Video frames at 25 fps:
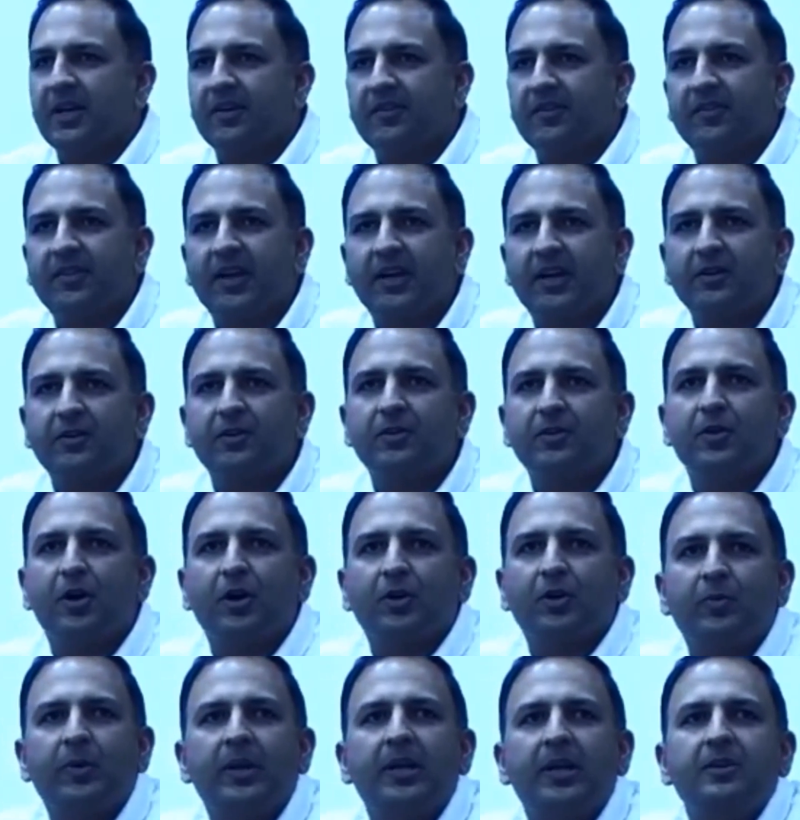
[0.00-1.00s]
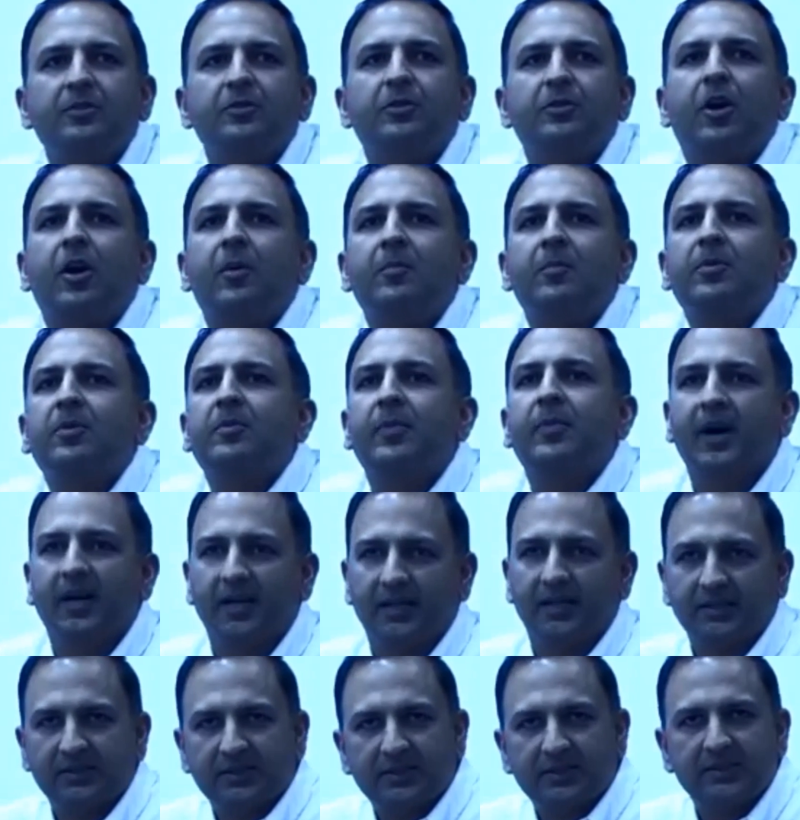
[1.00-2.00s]
such that you're not willing to
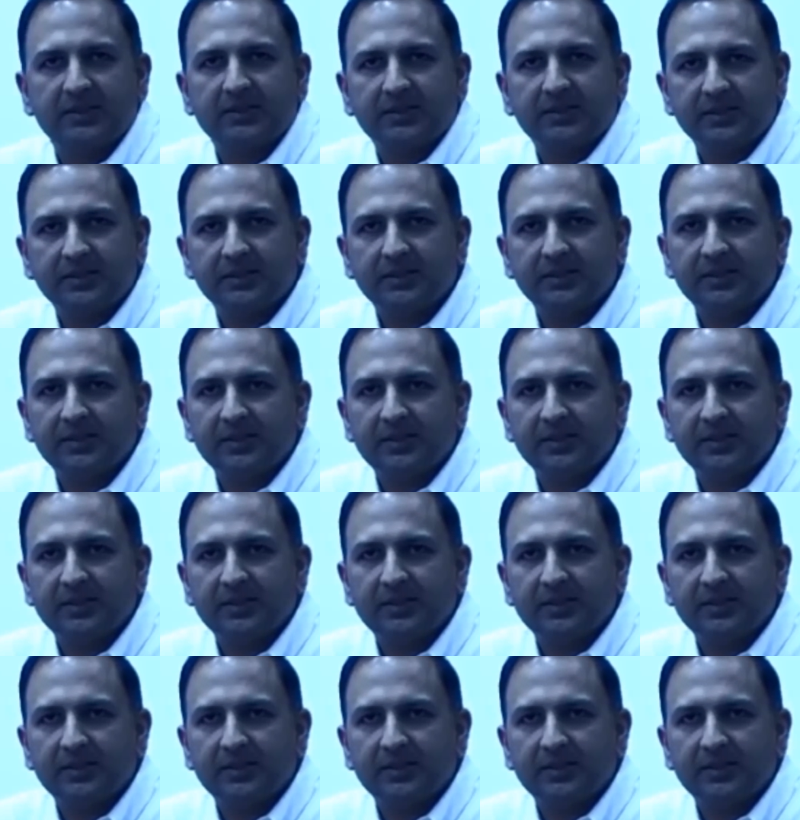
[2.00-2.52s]
compromise,